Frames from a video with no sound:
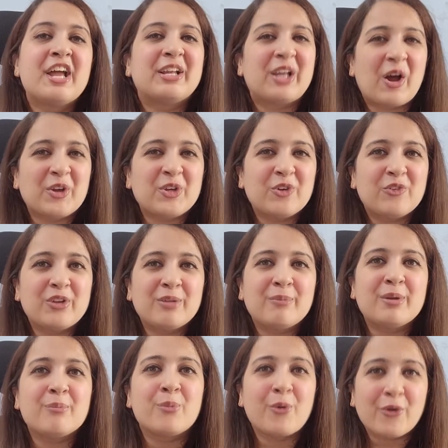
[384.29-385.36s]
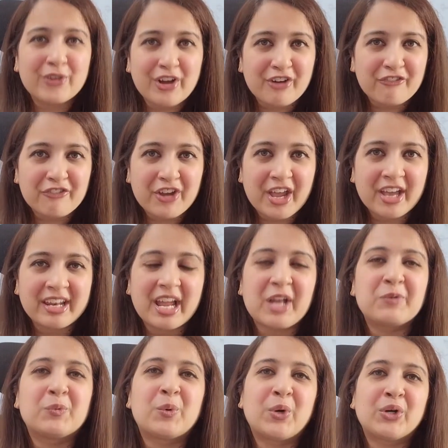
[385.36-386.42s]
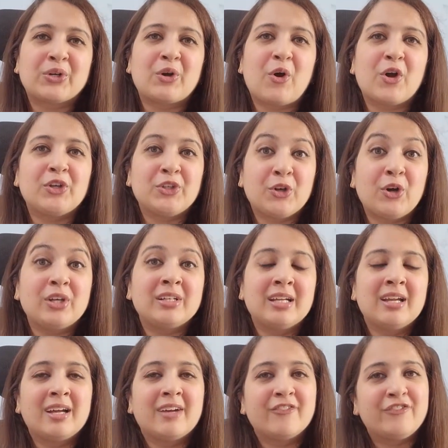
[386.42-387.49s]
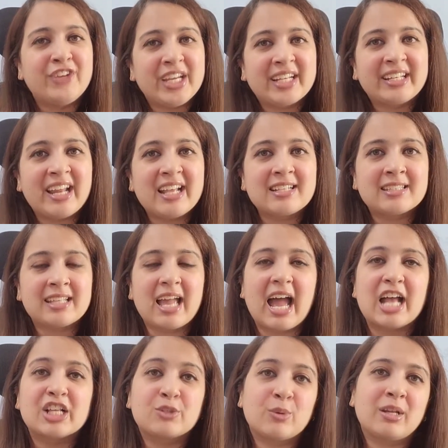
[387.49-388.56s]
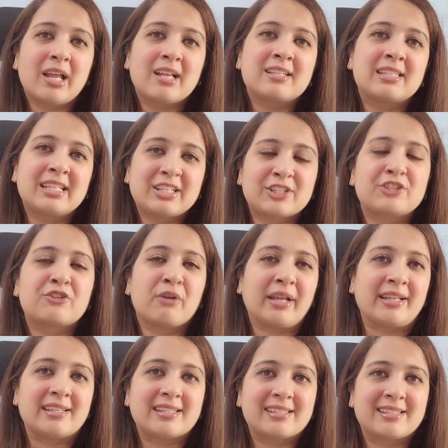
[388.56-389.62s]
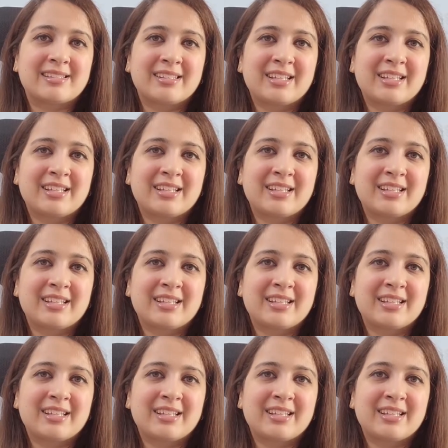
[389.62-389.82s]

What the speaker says: now you will be more aware and work on your weakness as well as the strengths.